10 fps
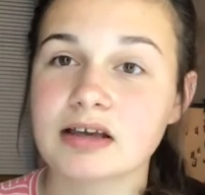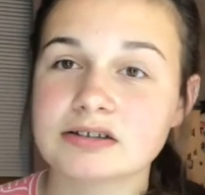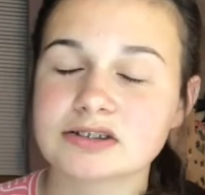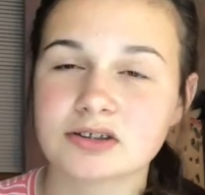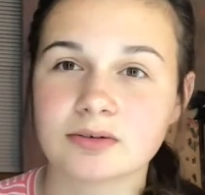
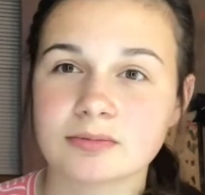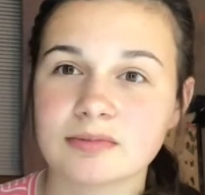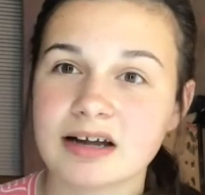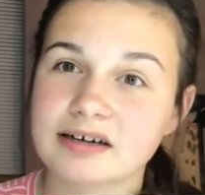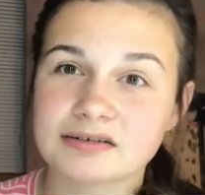So,
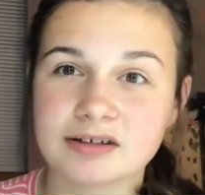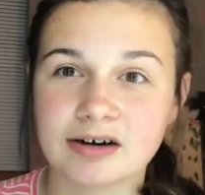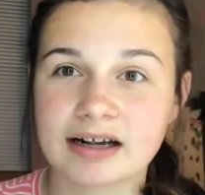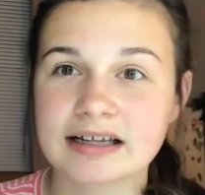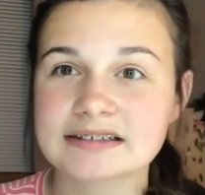I don't know,
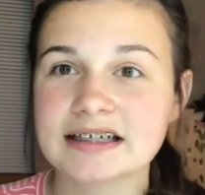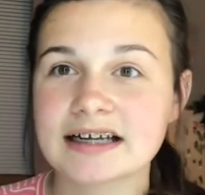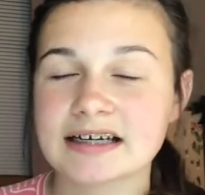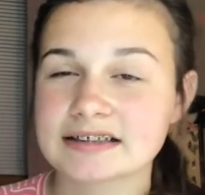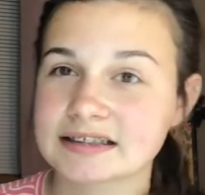I guess I
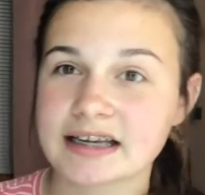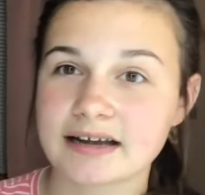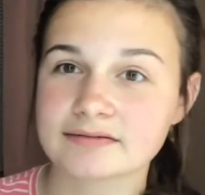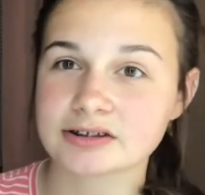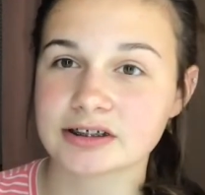kind of take
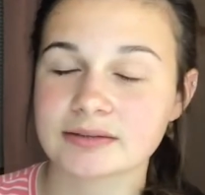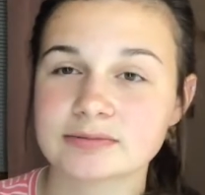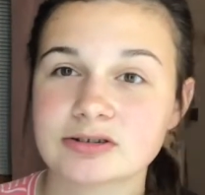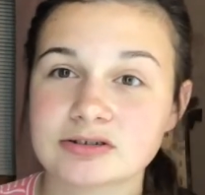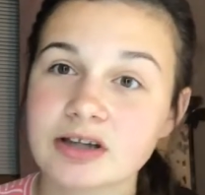after him,
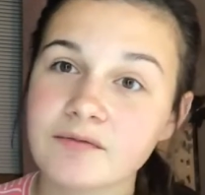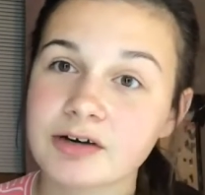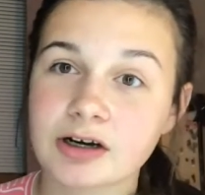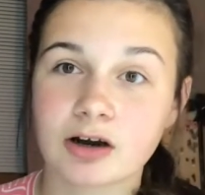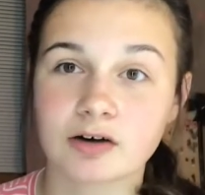so it's not
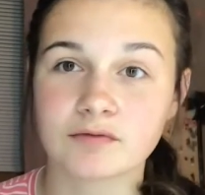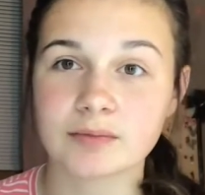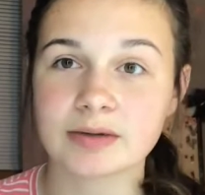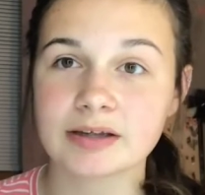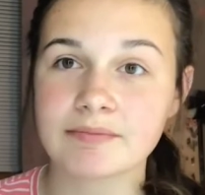very hard for
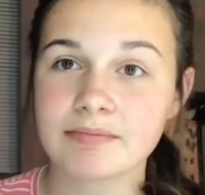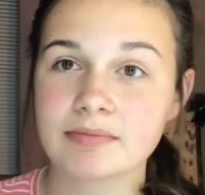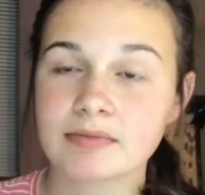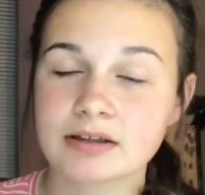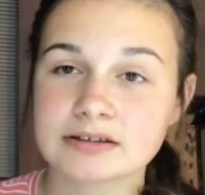me
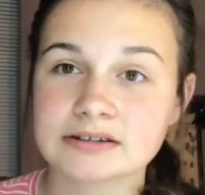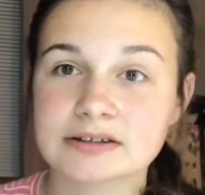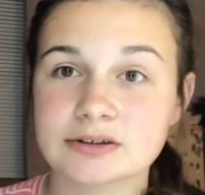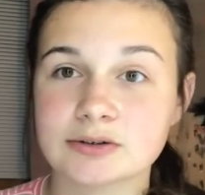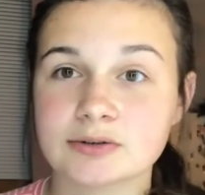
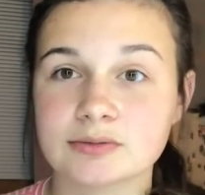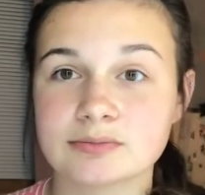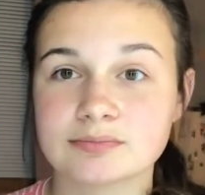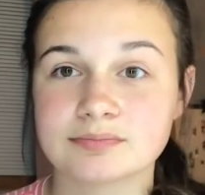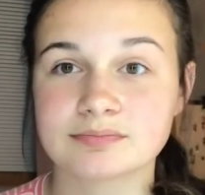
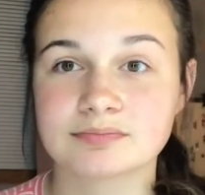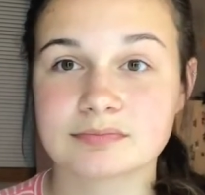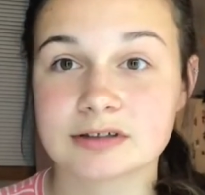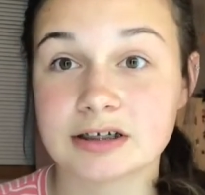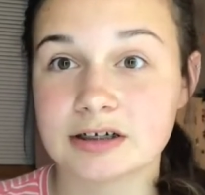to...
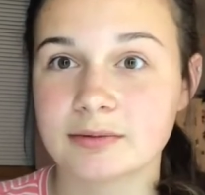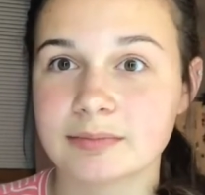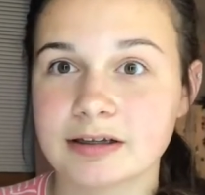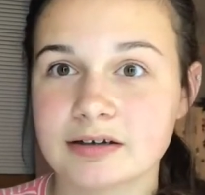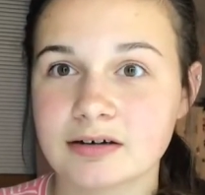you know,
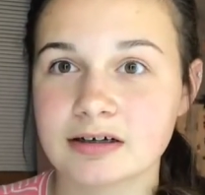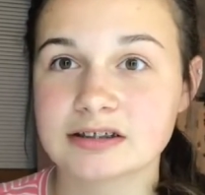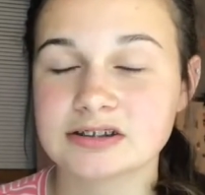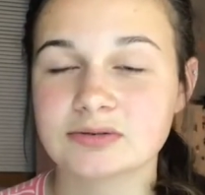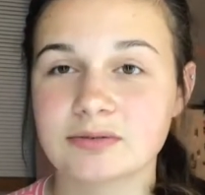be
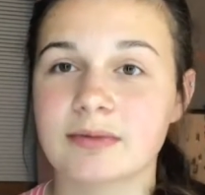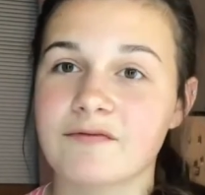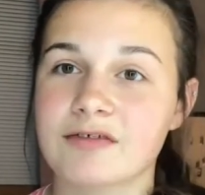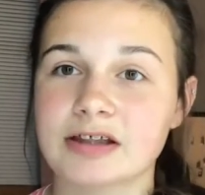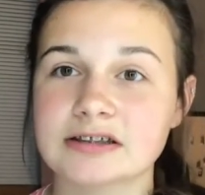honest with my
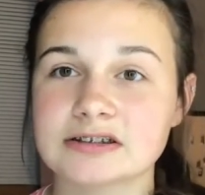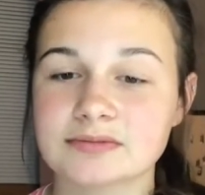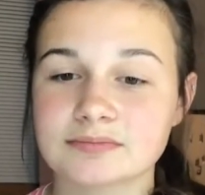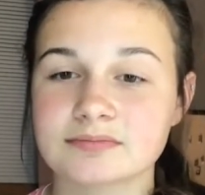feelings.